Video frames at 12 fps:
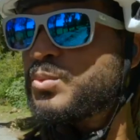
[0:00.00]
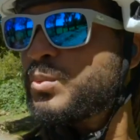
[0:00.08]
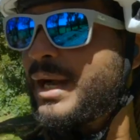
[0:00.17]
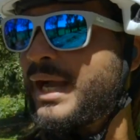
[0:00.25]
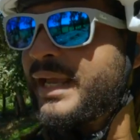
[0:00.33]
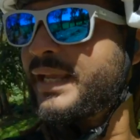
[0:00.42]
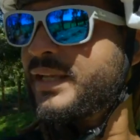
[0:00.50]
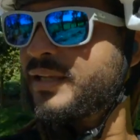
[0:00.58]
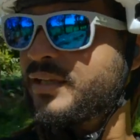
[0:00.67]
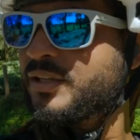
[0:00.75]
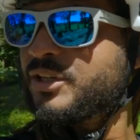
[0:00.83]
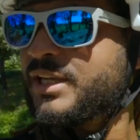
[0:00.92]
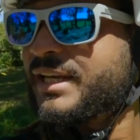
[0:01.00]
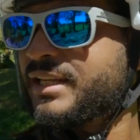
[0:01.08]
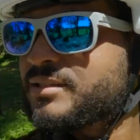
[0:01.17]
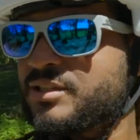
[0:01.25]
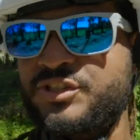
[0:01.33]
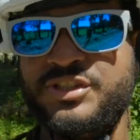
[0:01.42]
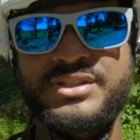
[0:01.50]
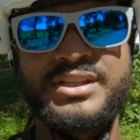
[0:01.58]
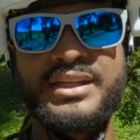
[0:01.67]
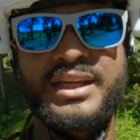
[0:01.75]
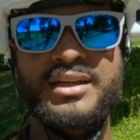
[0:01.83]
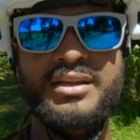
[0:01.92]
why you're getting such a
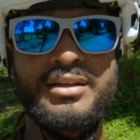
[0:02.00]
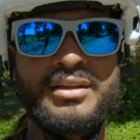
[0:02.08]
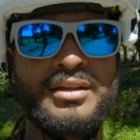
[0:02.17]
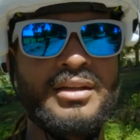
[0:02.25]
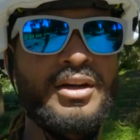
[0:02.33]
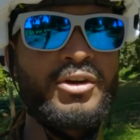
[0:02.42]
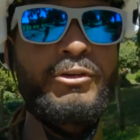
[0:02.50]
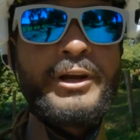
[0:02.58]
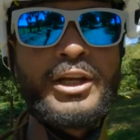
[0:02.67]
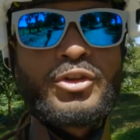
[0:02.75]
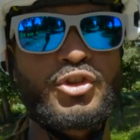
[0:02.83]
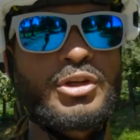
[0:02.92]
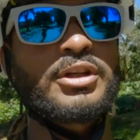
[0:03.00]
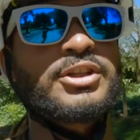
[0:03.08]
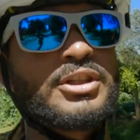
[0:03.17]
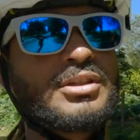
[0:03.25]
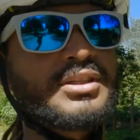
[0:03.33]
scenic reintroduction